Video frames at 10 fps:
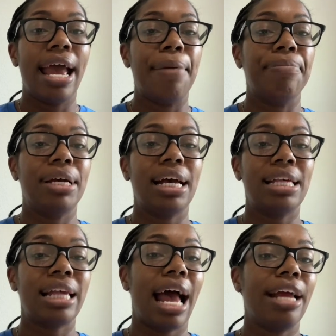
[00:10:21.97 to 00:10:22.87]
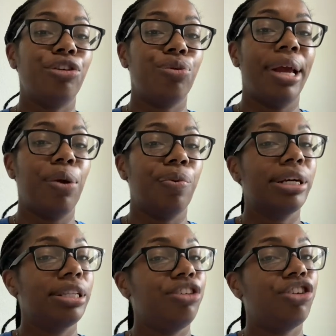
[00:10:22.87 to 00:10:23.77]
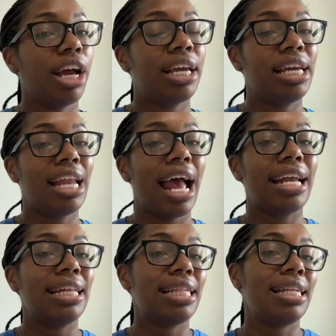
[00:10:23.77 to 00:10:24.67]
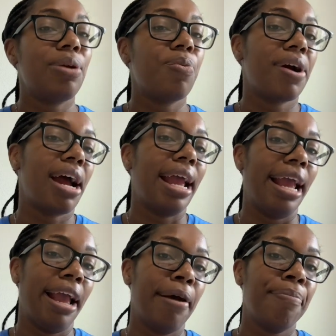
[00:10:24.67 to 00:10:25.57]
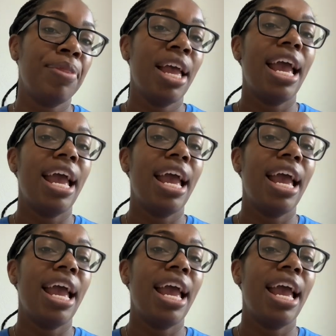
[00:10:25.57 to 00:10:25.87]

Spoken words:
And because I do a weekly check-in, I can see where I am,